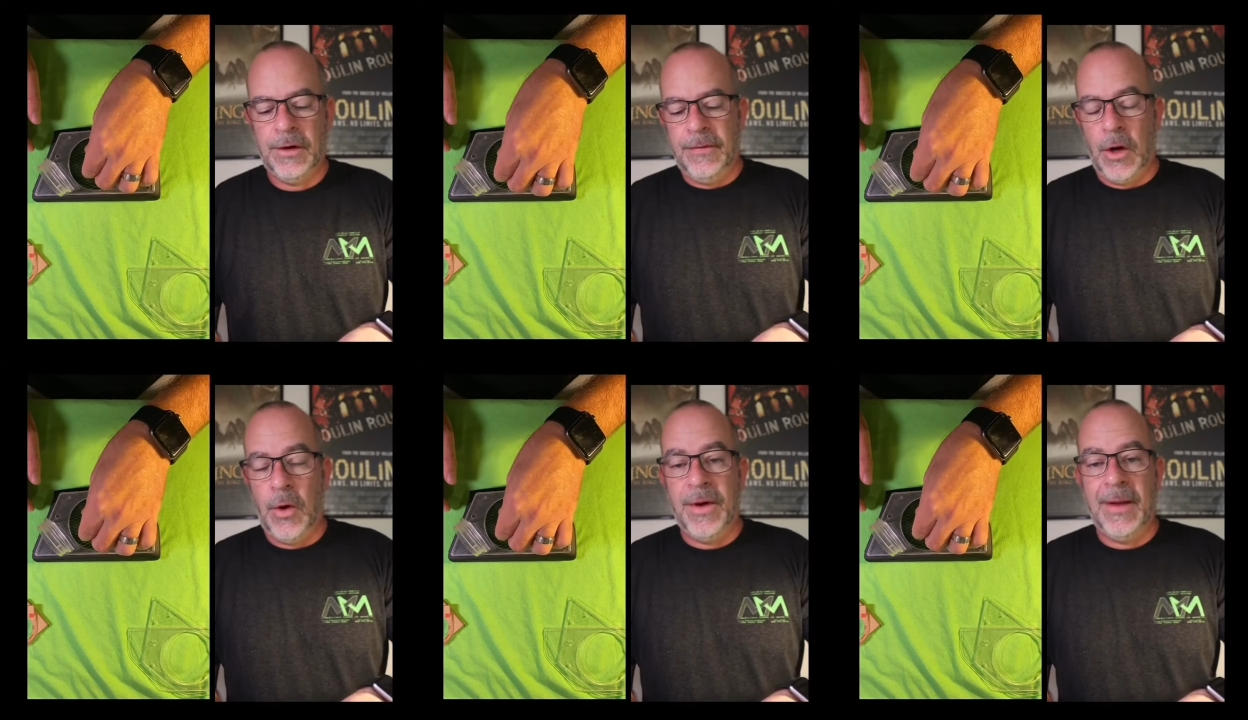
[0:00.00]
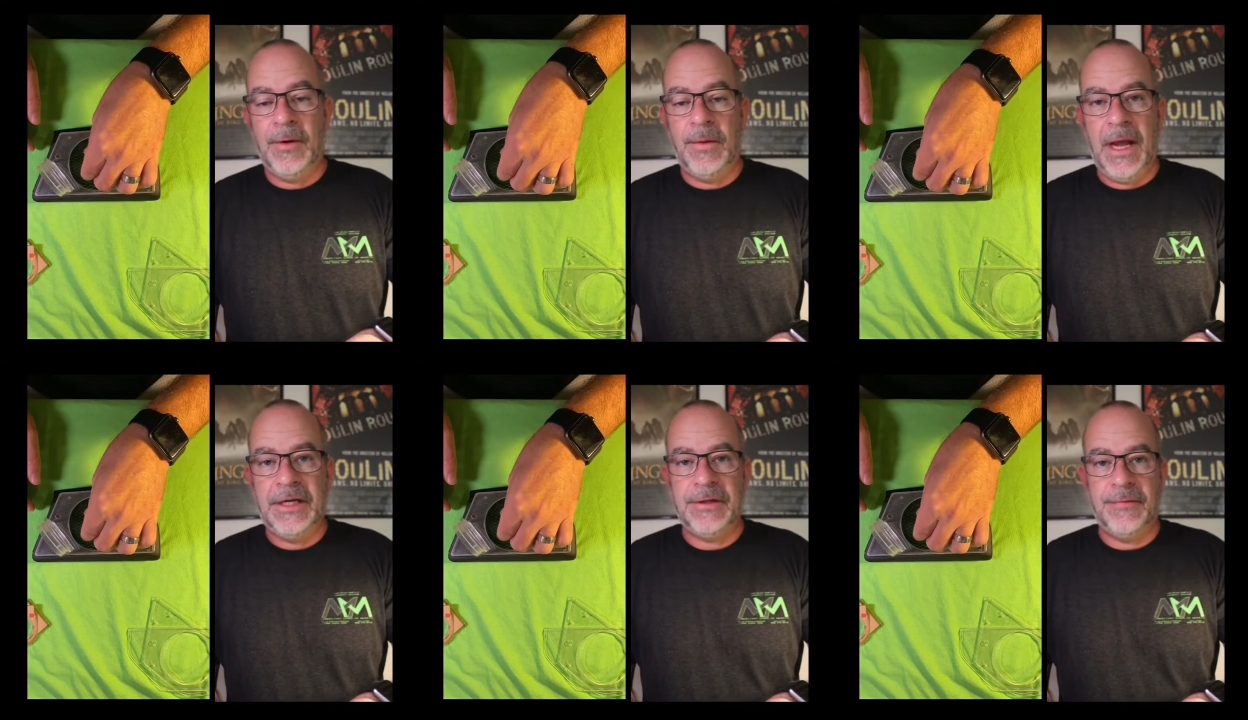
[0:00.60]
the OEM
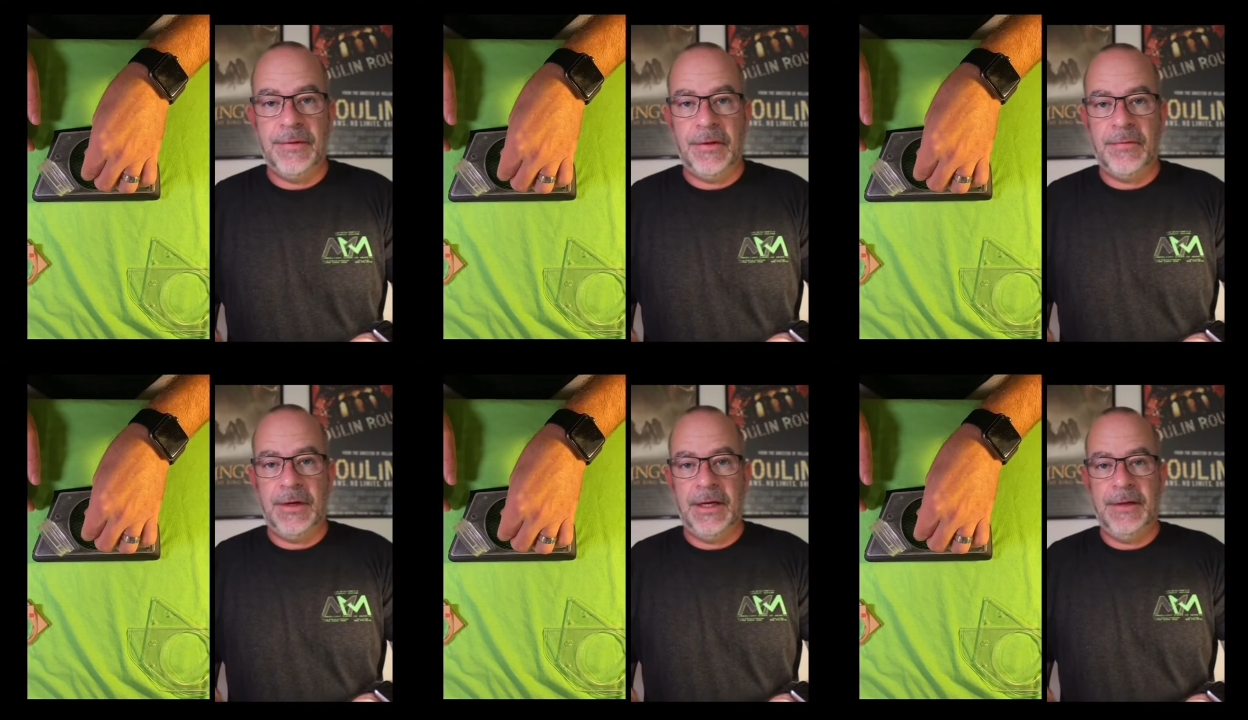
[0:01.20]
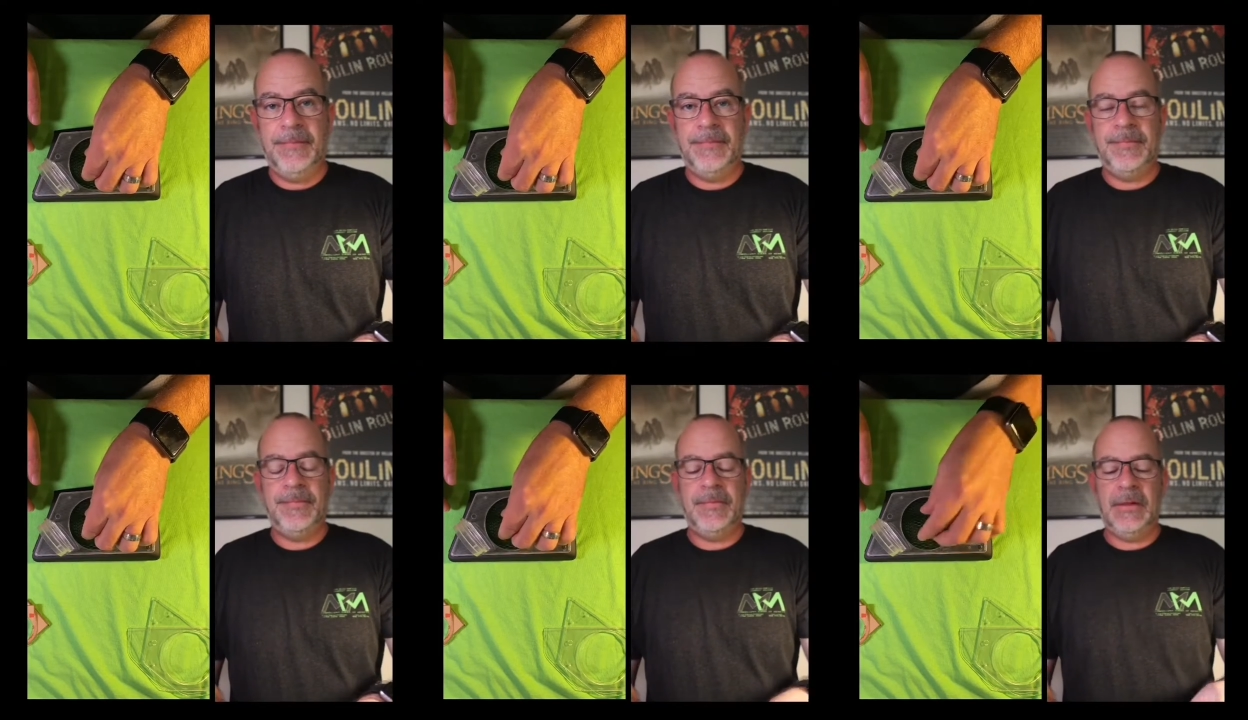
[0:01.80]
location for the 3,
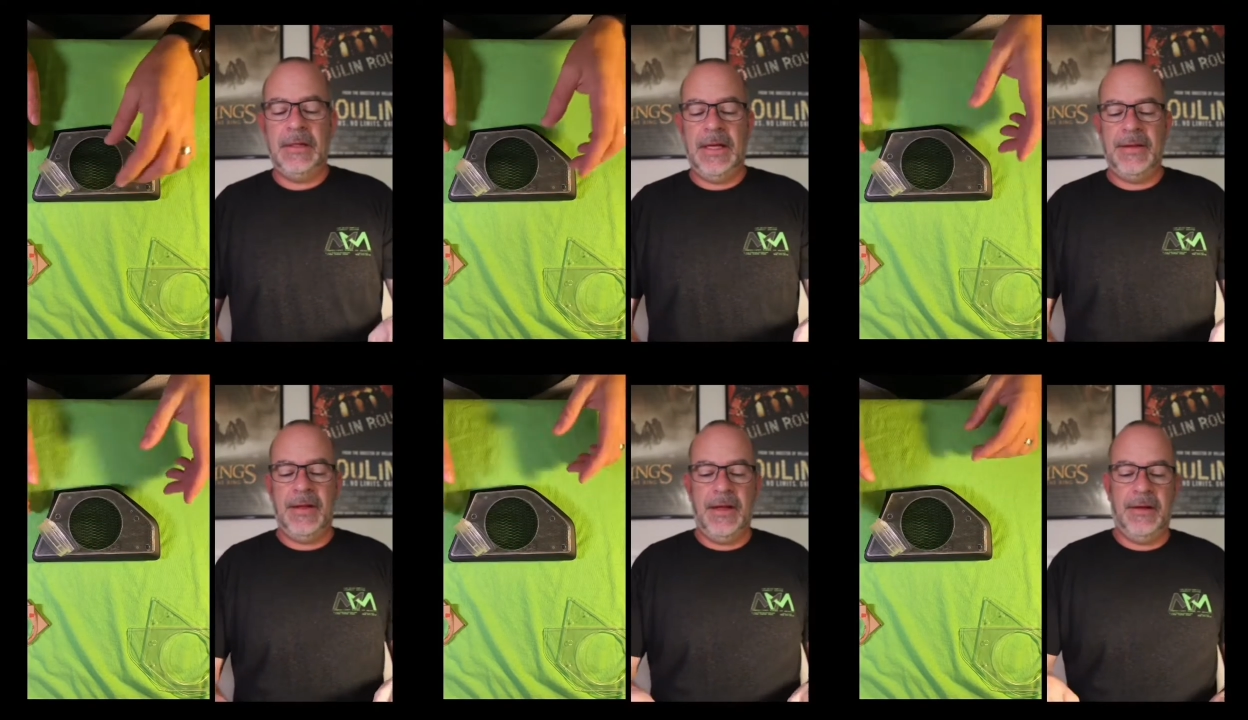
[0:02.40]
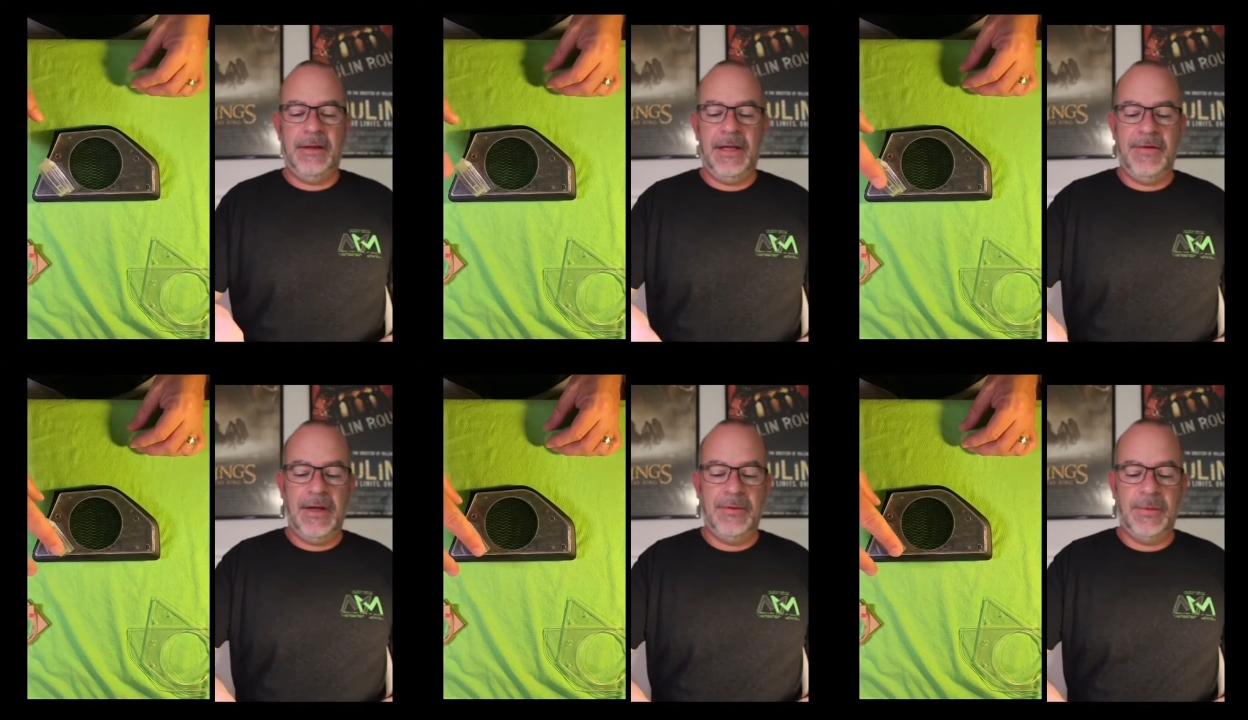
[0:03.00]
and then giving
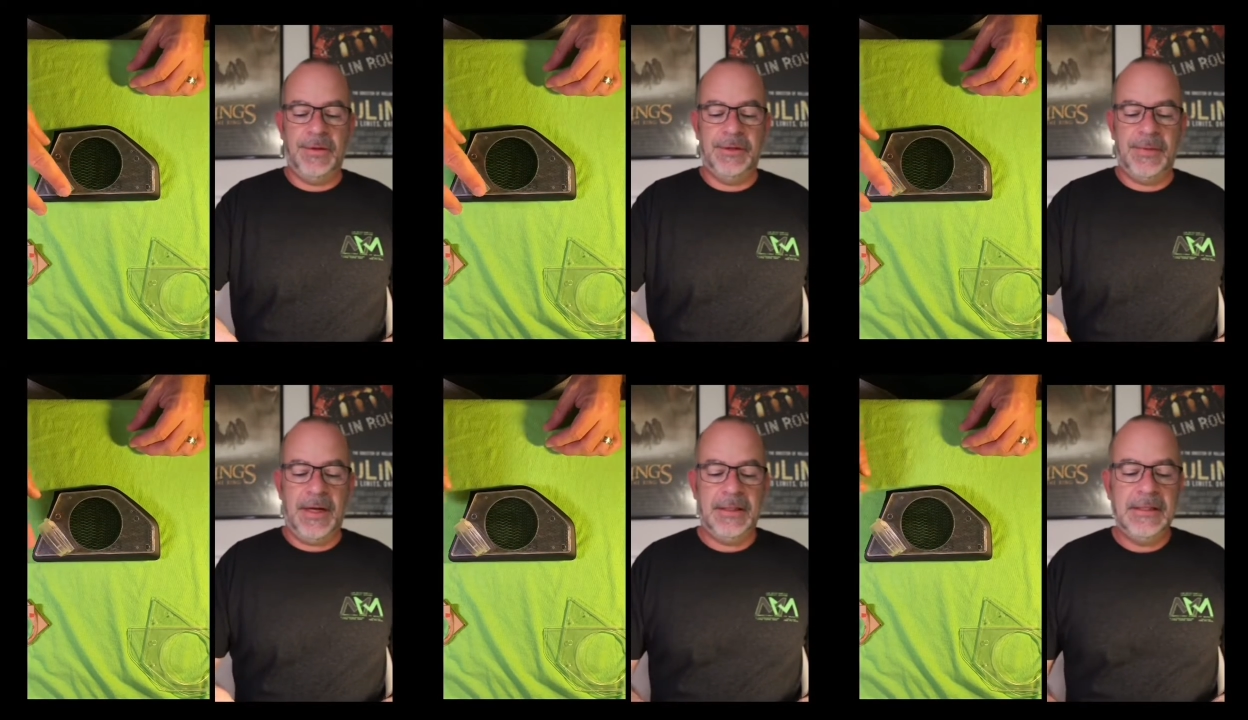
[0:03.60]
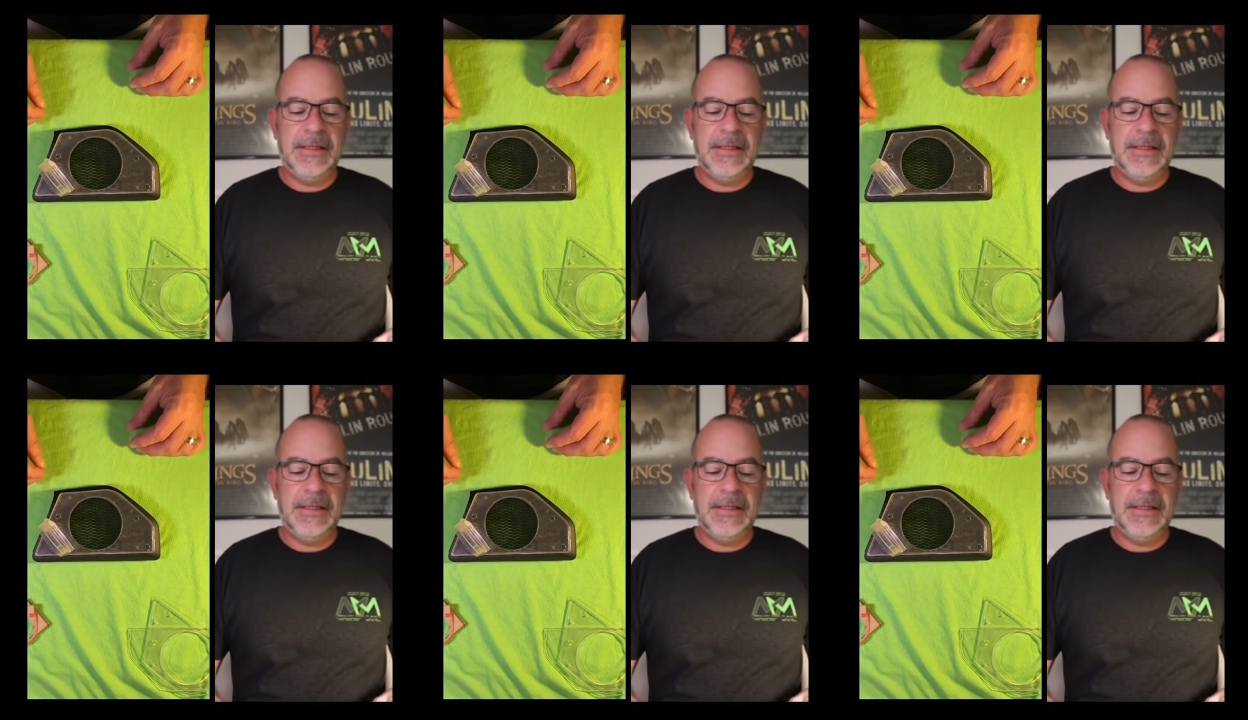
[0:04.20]
him a tweeter spot.